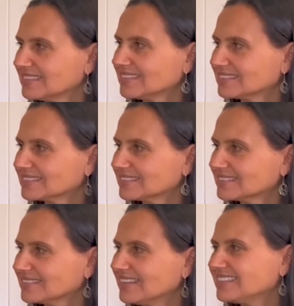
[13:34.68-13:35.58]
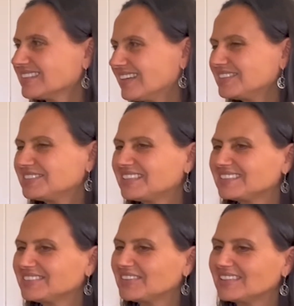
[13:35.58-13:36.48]
Yeah. I do that,
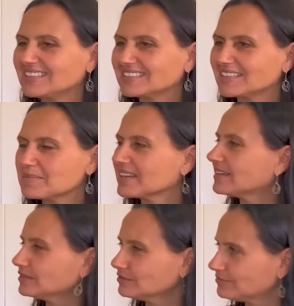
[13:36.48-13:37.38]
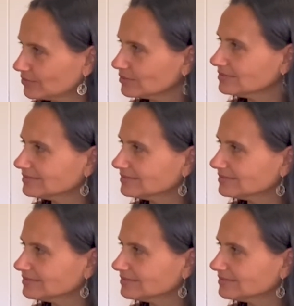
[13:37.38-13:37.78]
I like to keep my garden full.